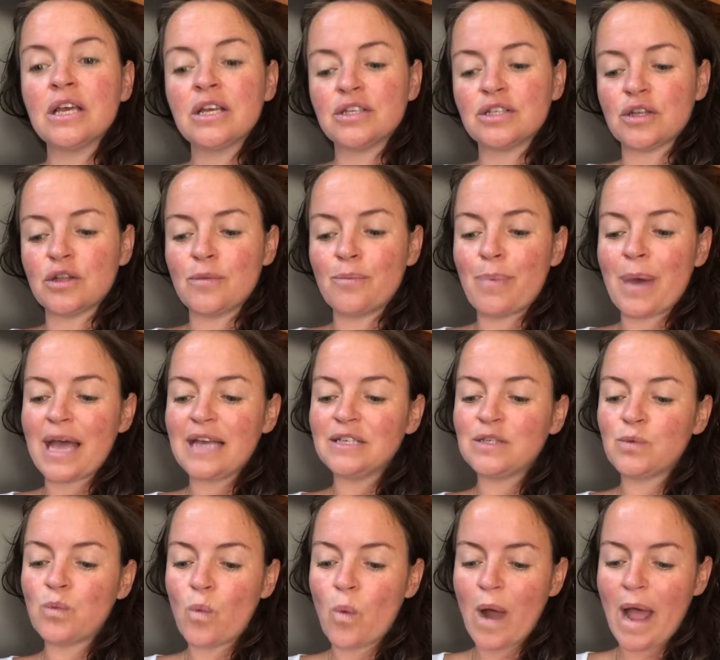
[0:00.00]
So the
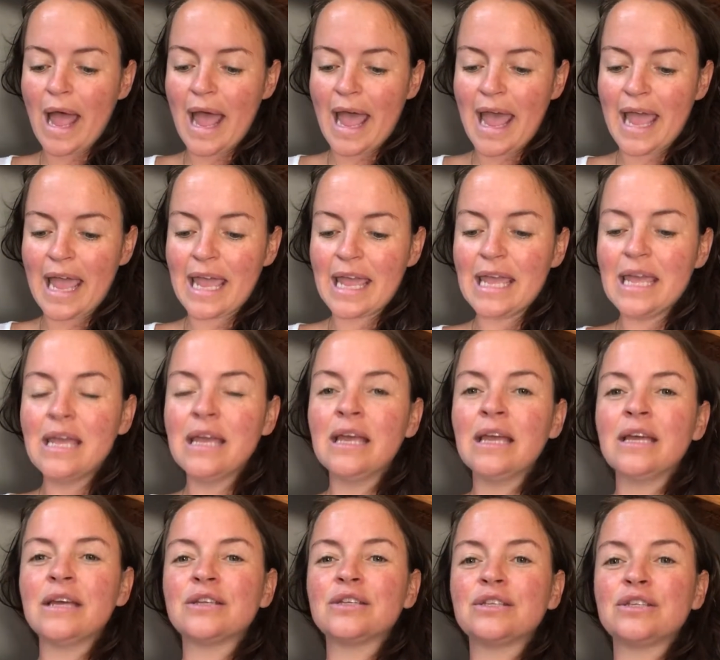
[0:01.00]
best way
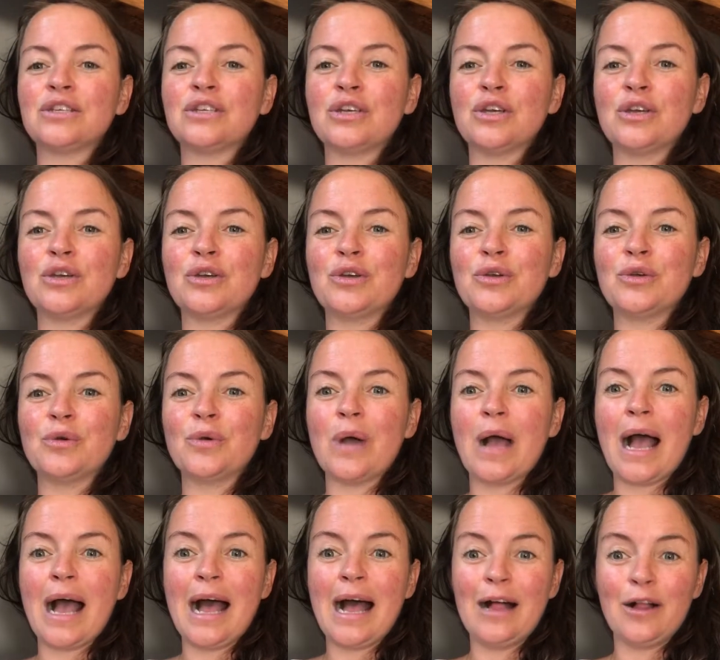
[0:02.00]
to
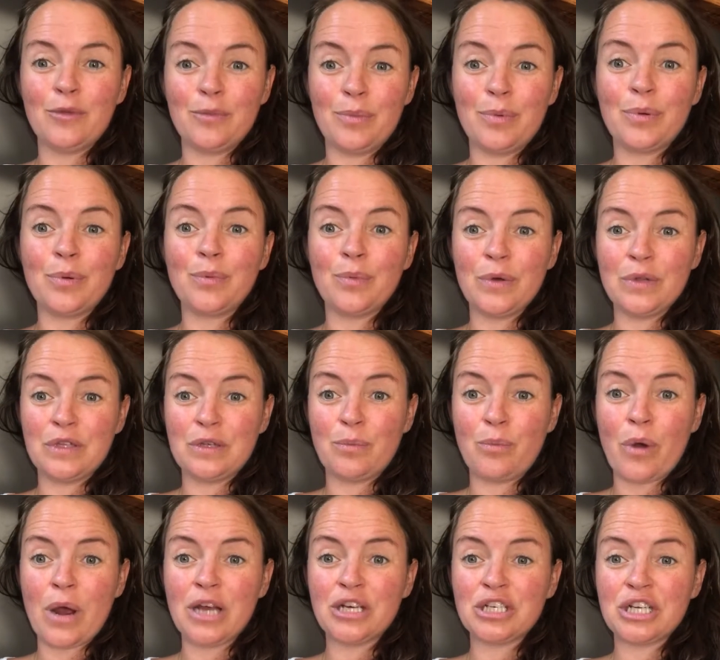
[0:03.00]
help with
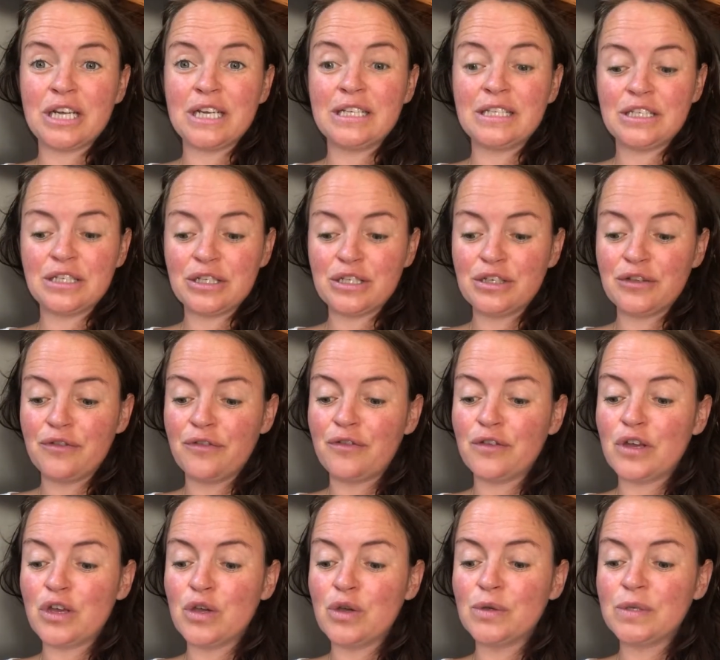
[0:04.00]
depression is to
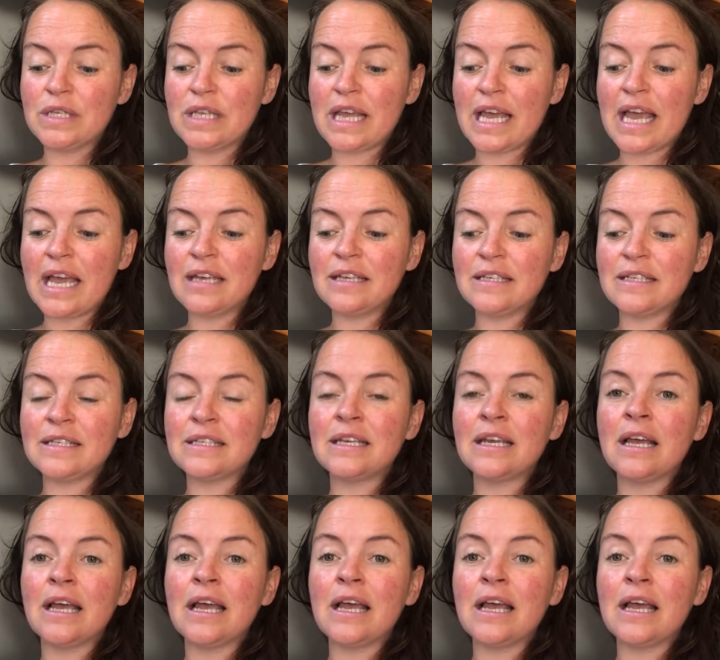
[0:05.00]
diffuse this